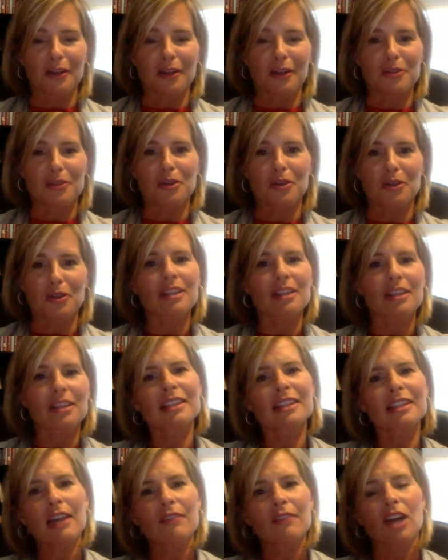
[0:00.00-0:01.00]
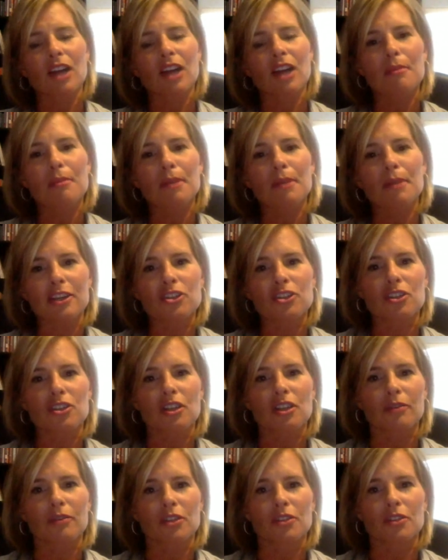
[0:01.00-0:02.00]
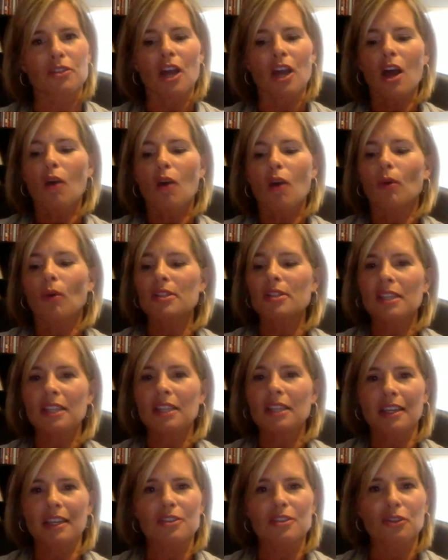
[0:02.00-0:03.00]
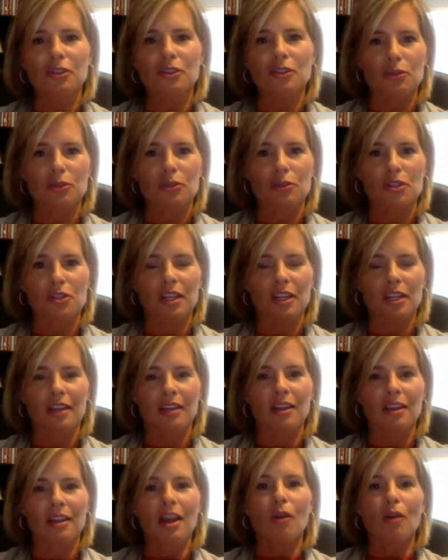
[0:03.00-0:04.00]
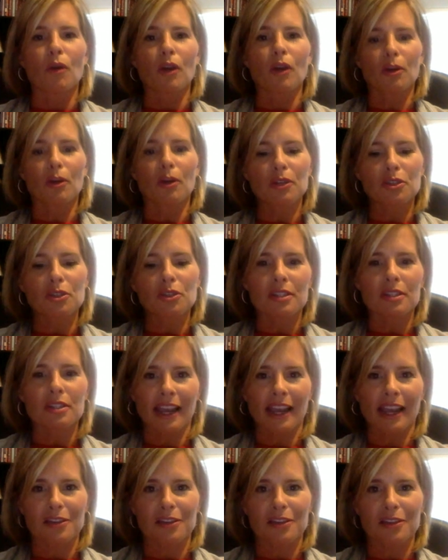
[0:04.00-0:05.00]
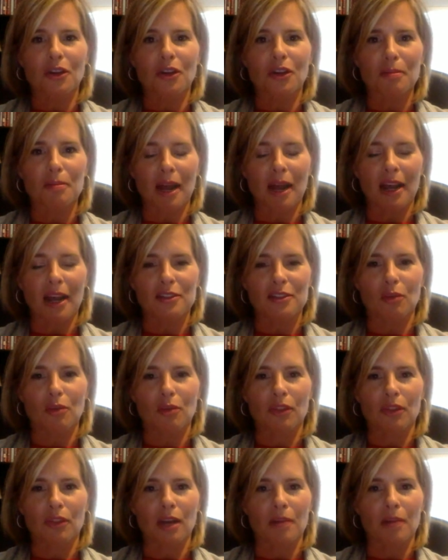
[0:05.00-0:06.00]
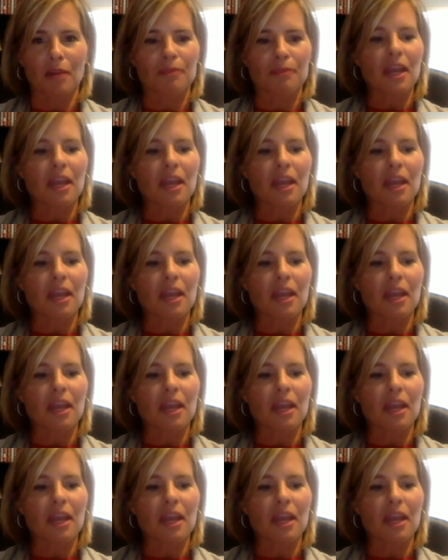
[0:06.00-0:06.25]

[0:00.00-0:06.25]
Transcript: So I think it's kind of a combination of just what is it the kids are interested in, what can we do that's hands-on and minds-on with them,